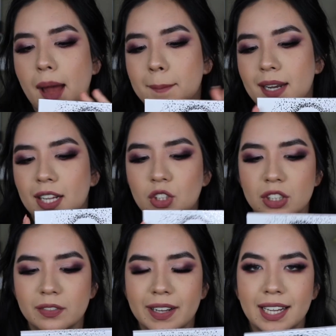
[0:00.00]
I'm not
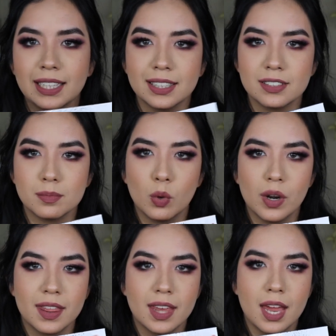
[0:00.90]
sure if I like this
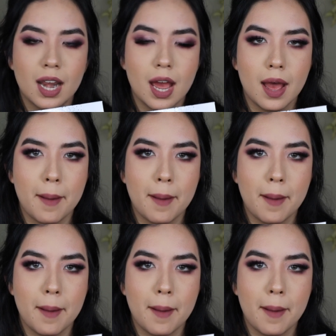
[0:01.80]
more than